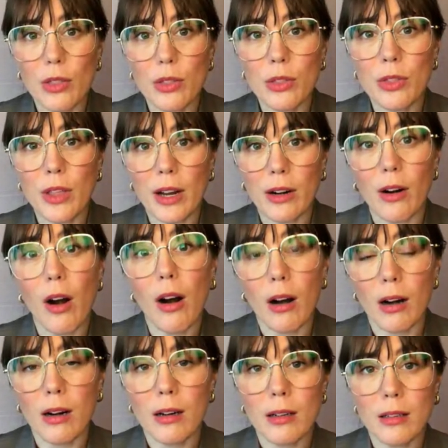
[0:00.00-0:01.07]
There
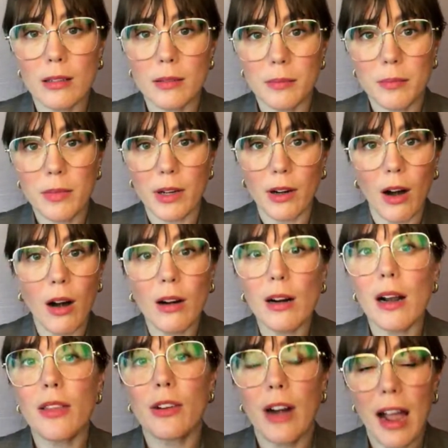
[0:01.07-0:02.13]
are
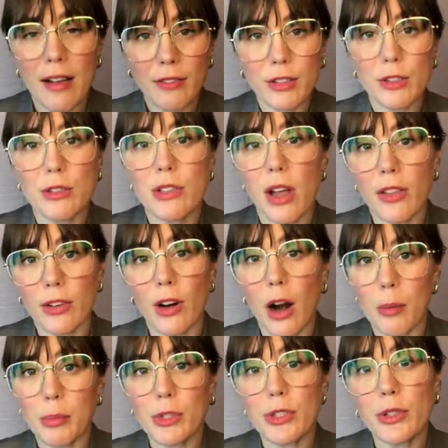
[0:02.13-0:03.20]
other avenues, other
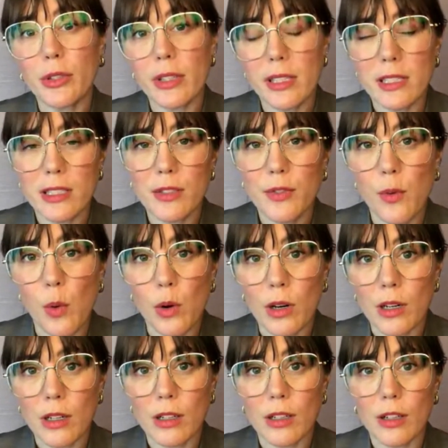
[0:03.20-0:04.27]
opportunities
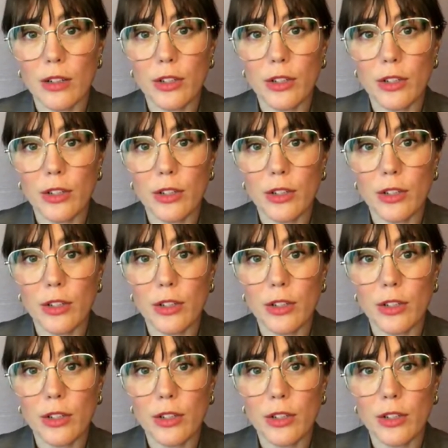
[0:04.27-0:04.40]
for